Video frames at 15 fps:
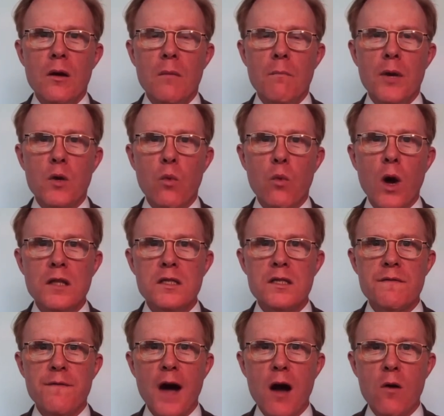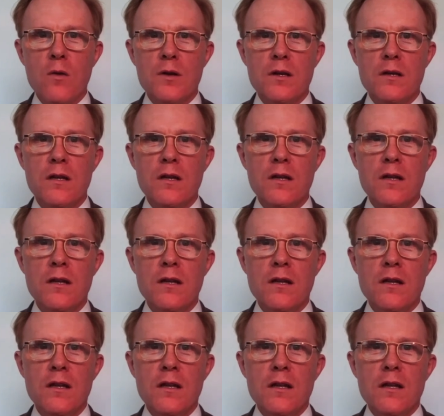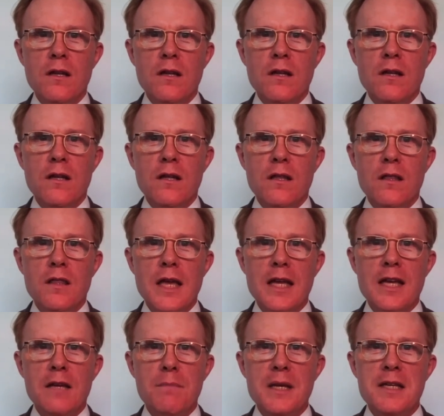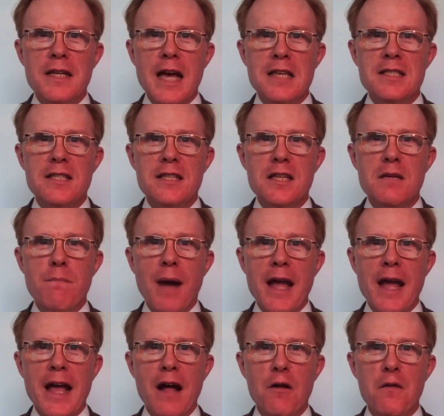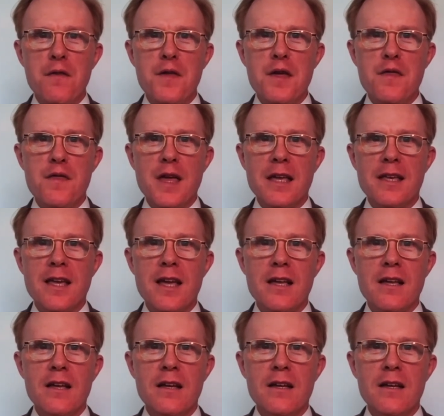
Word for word: But once found, they can be tested by healthy thinking